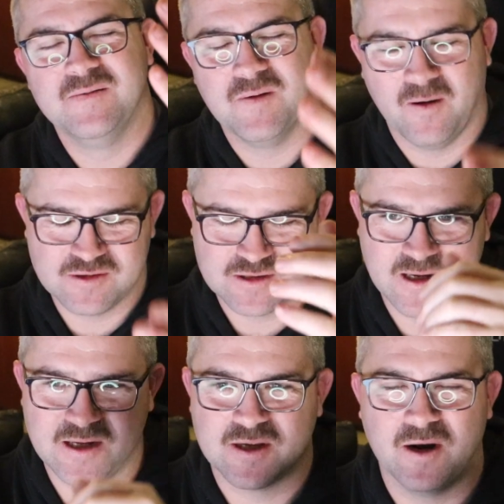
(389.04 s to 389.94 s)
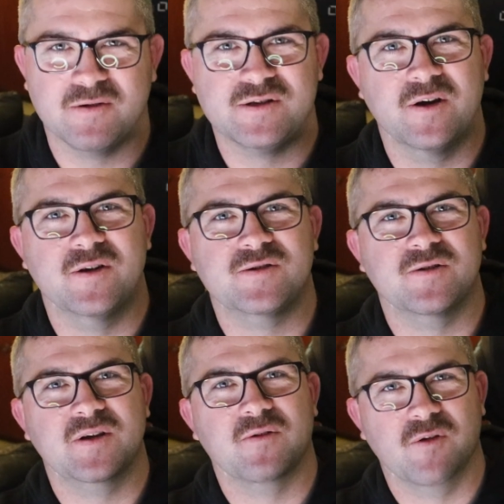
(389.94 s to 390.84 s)
obviously it's gonna to return
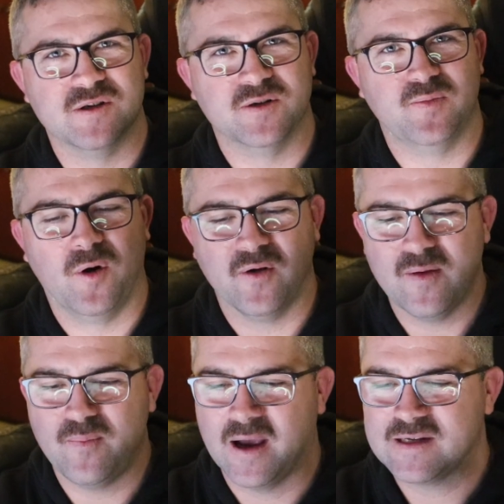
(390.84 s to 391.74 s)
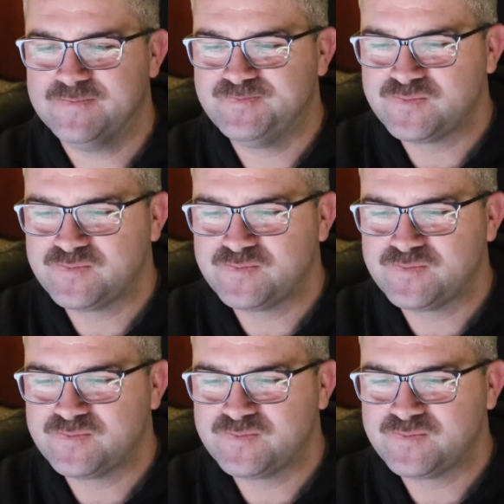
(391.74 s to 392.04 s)
to the original point of impact.